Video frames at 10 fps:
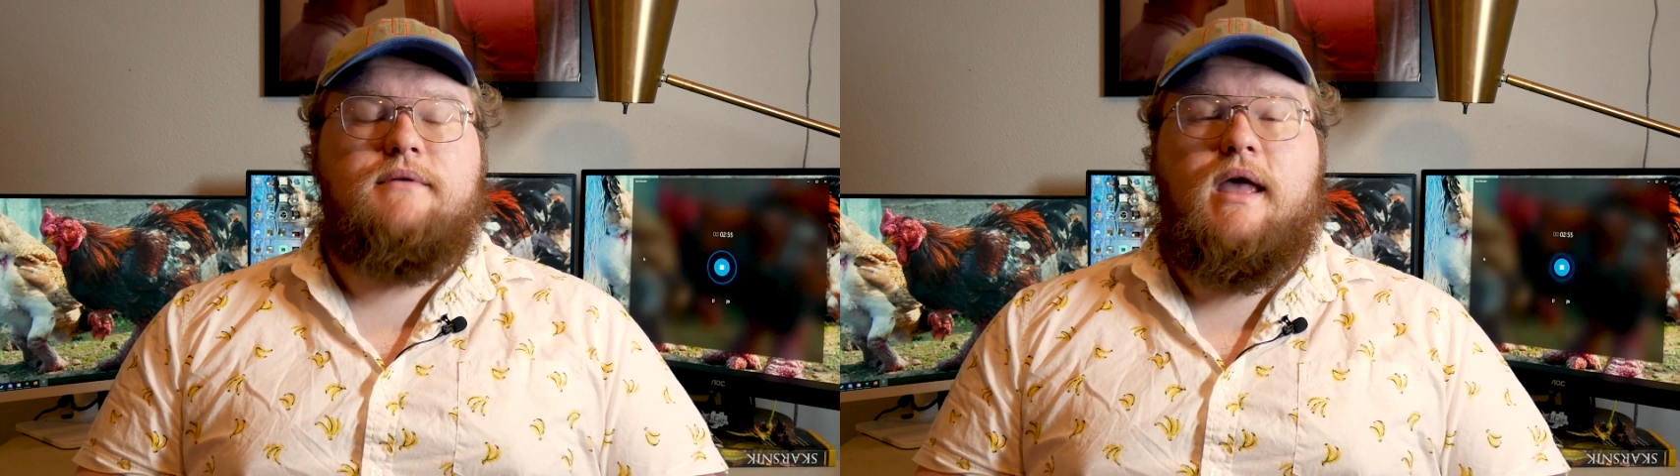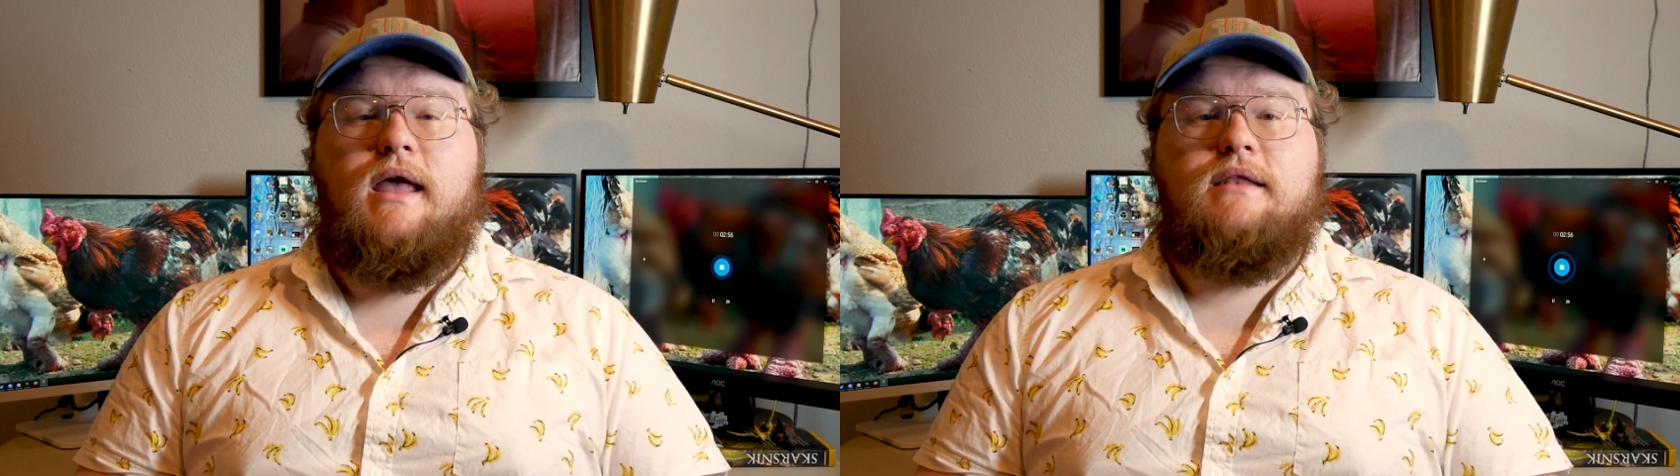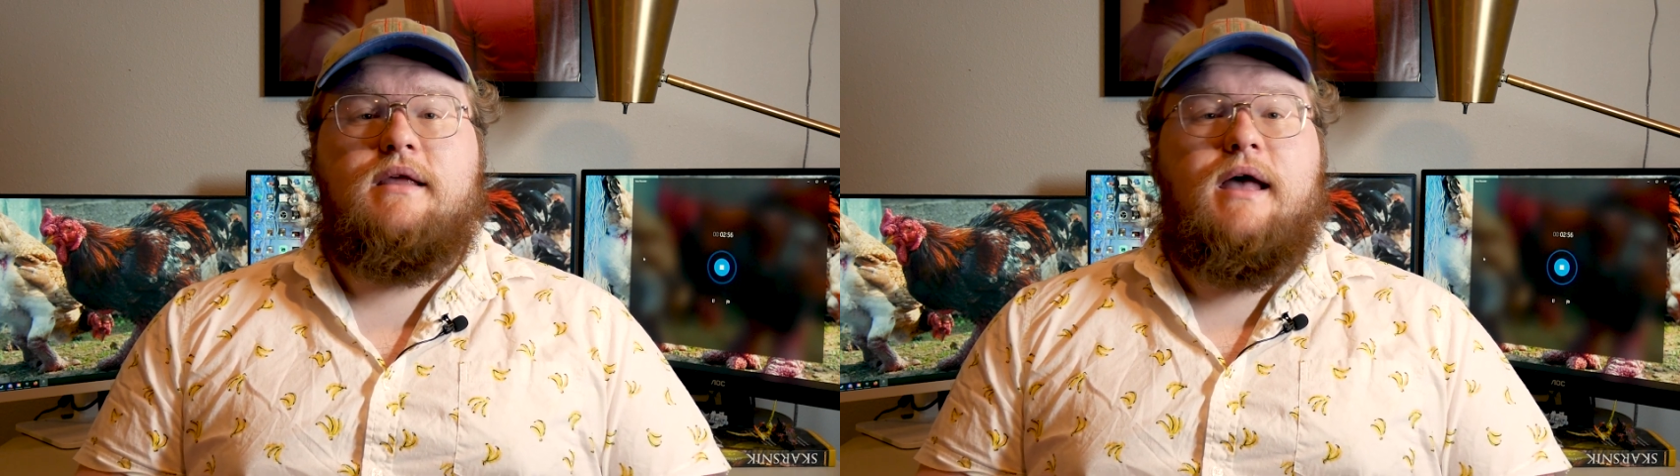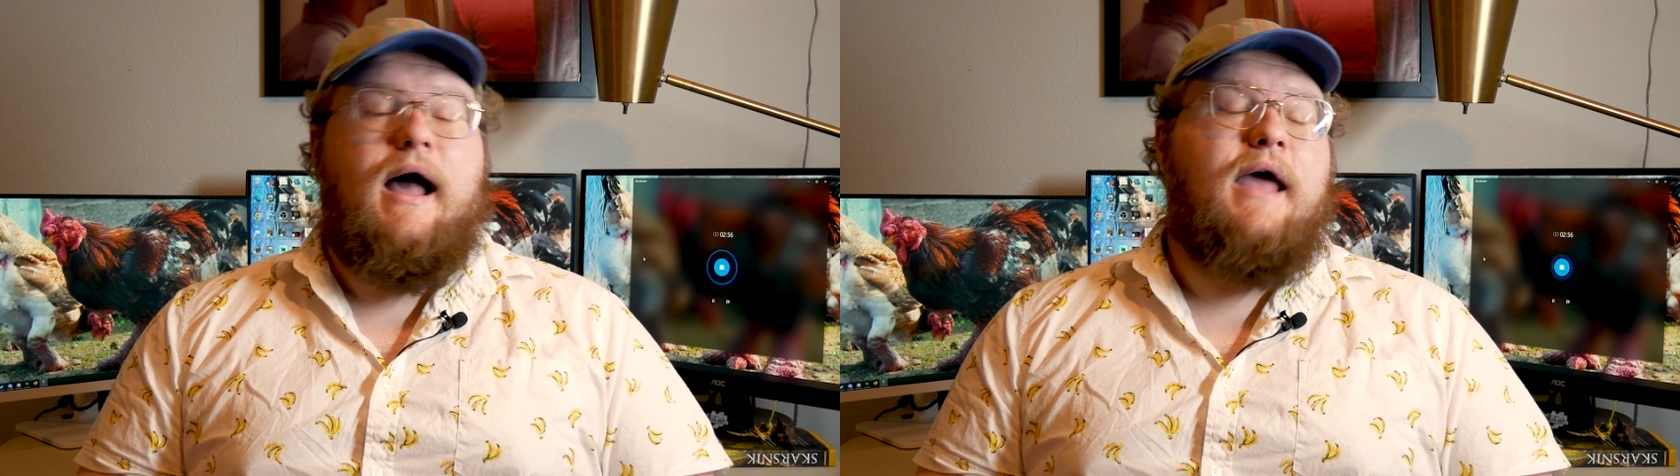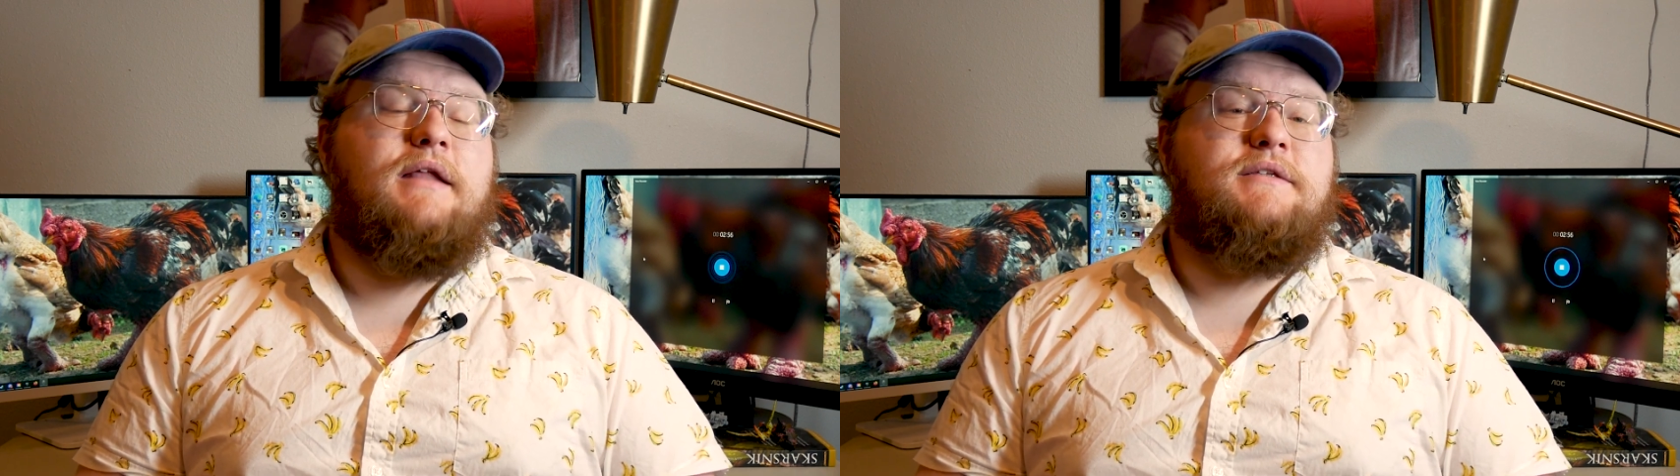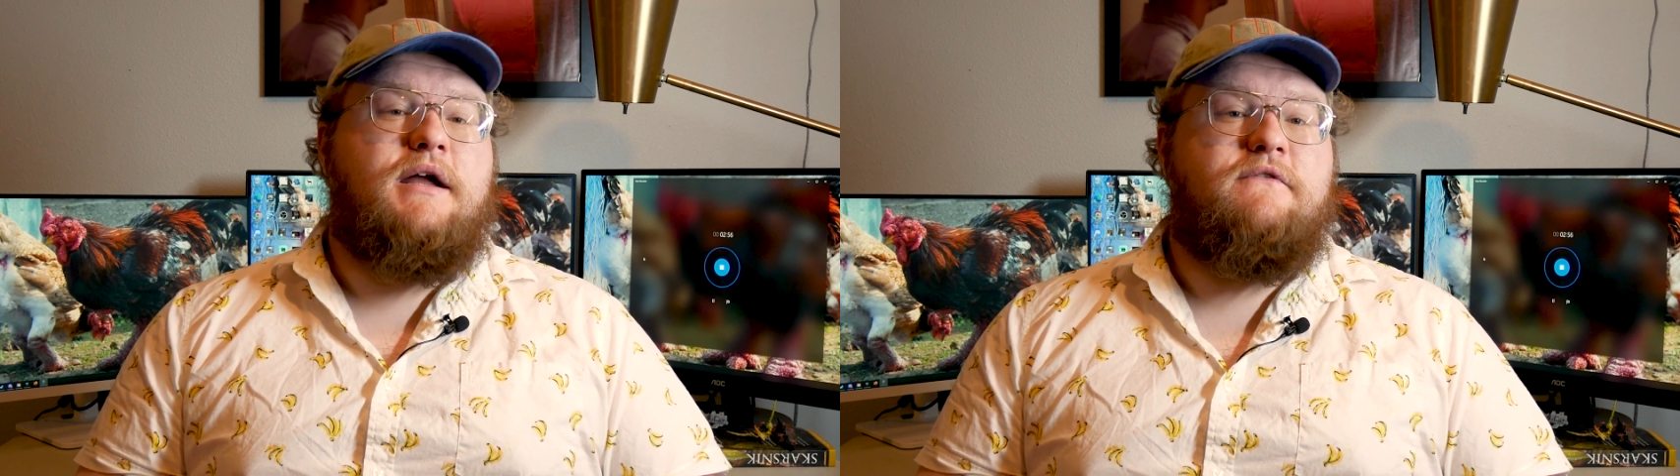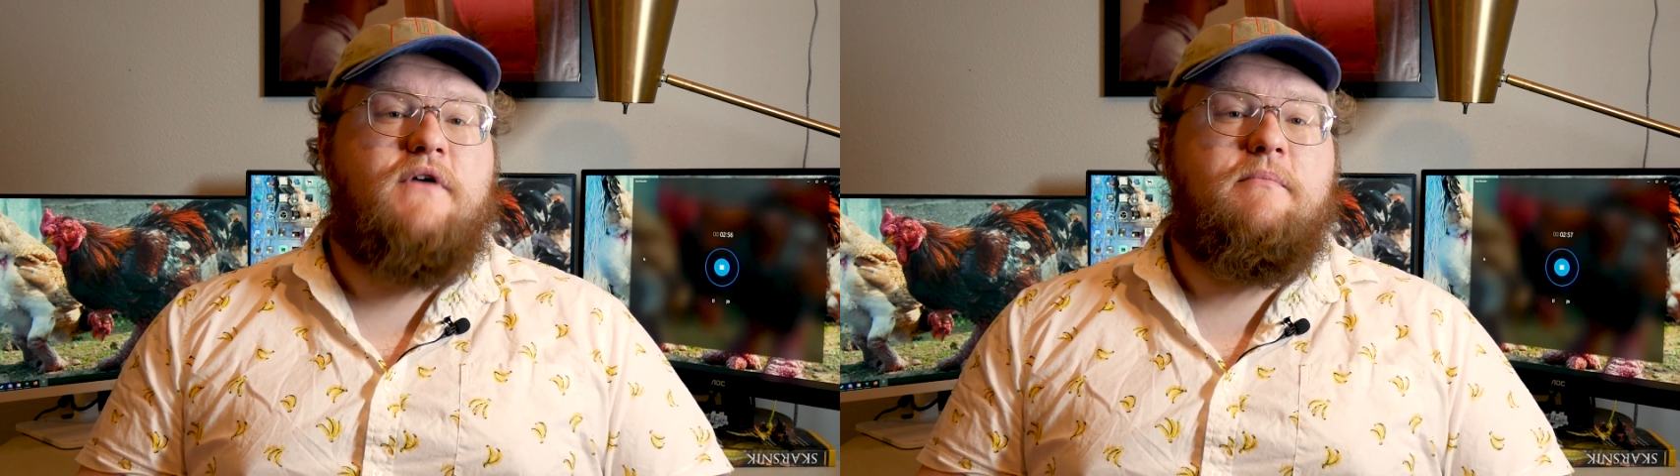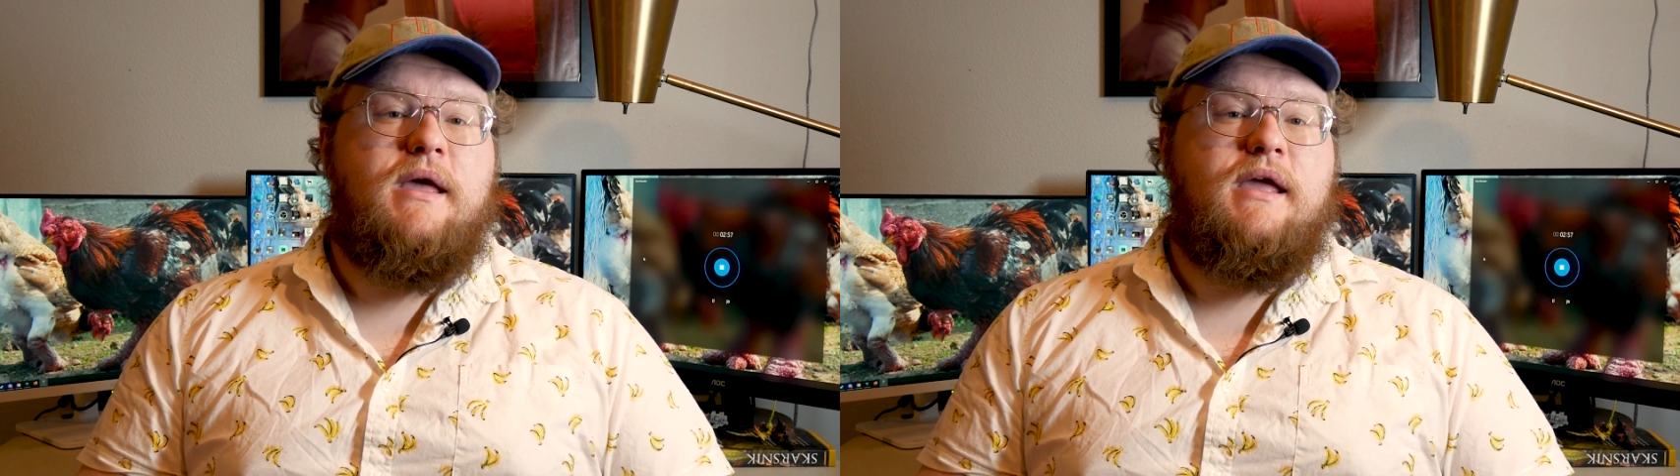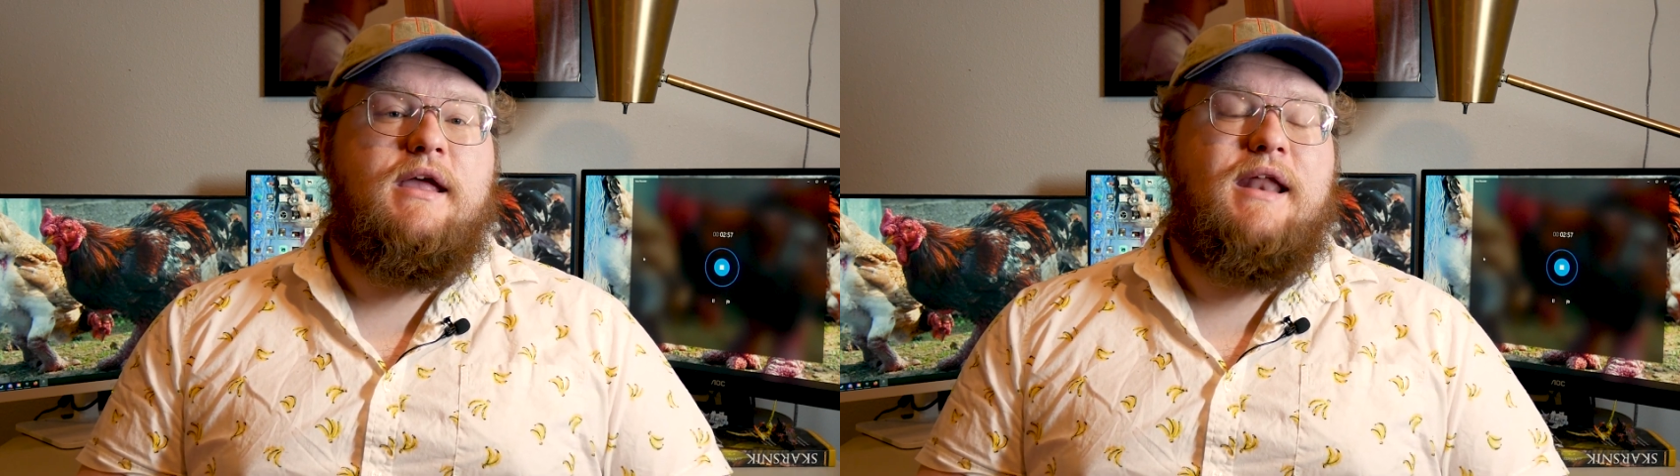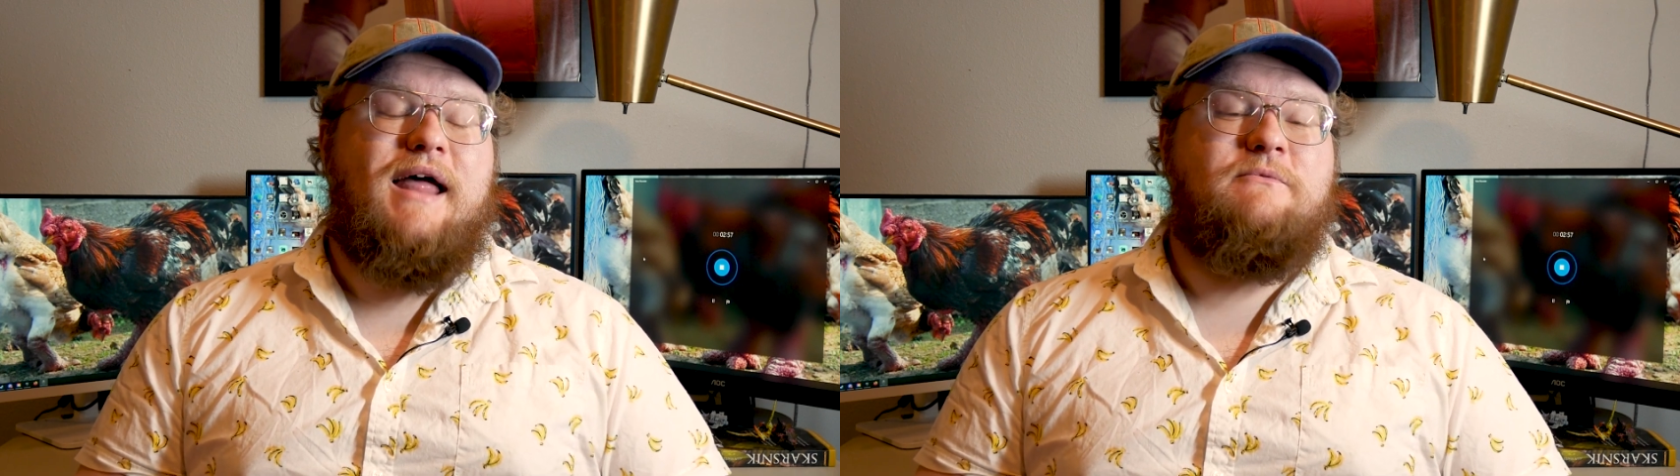and I had a ton of fun making it.